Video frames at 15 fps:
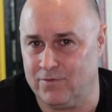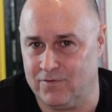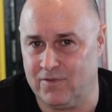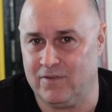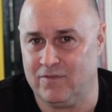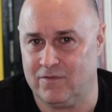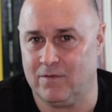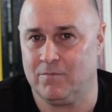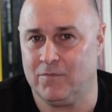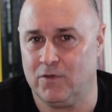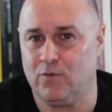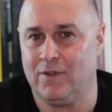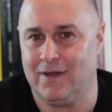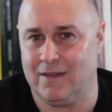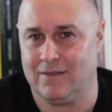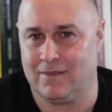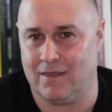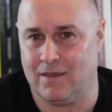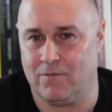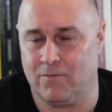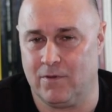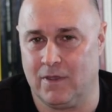system doing it
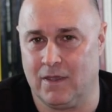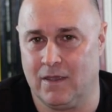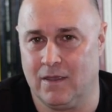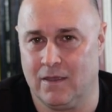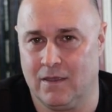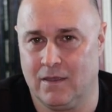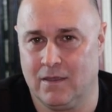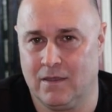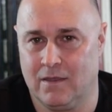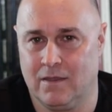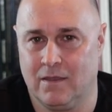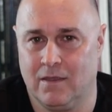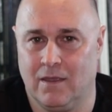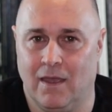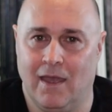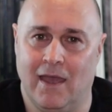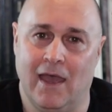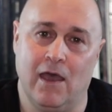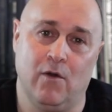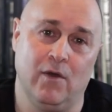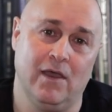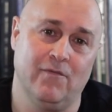that way.
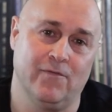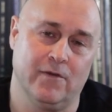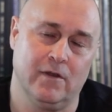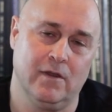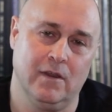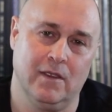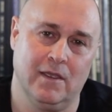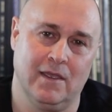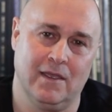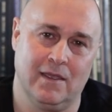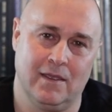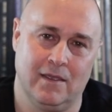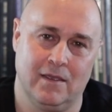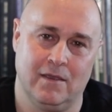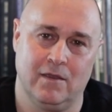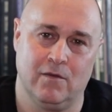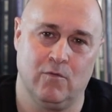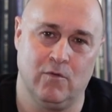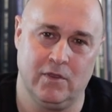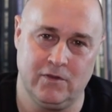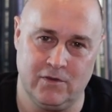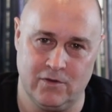However,
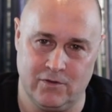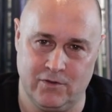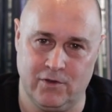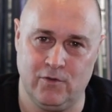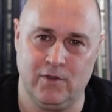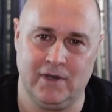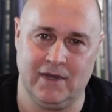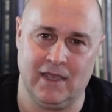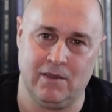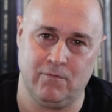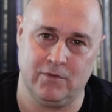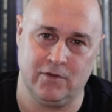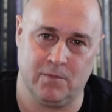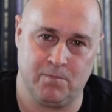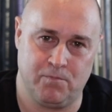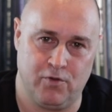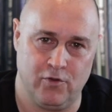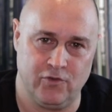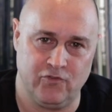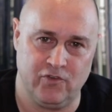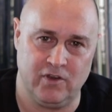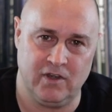when you're doing that, when you're
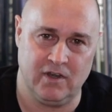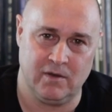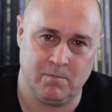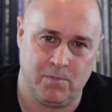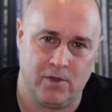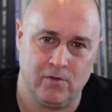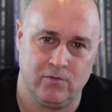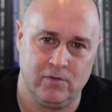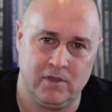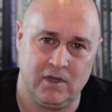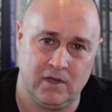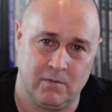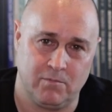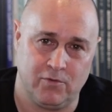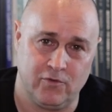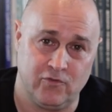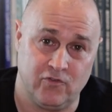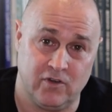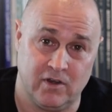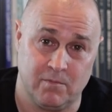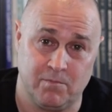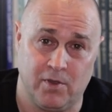pushing and pulling and
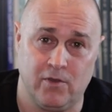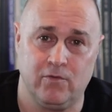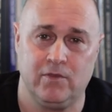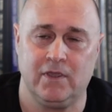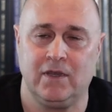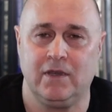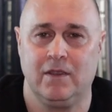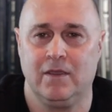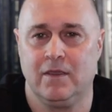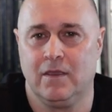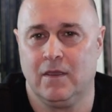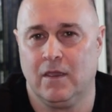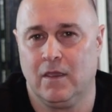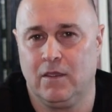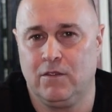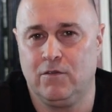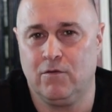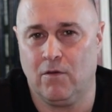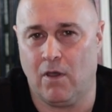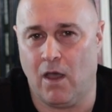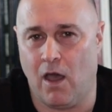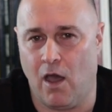pushing and pulling,
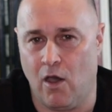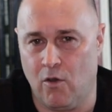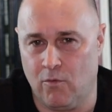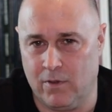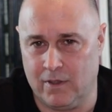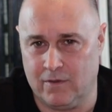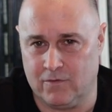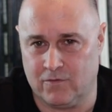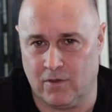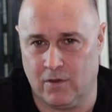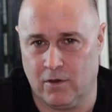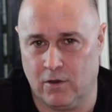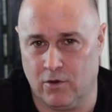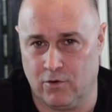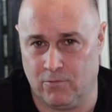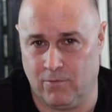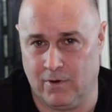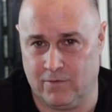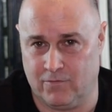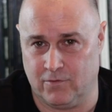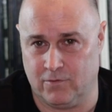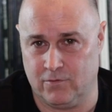you always hurt
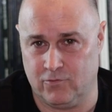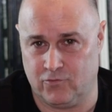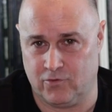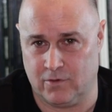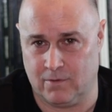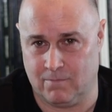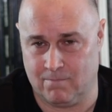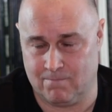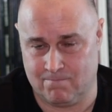resolution.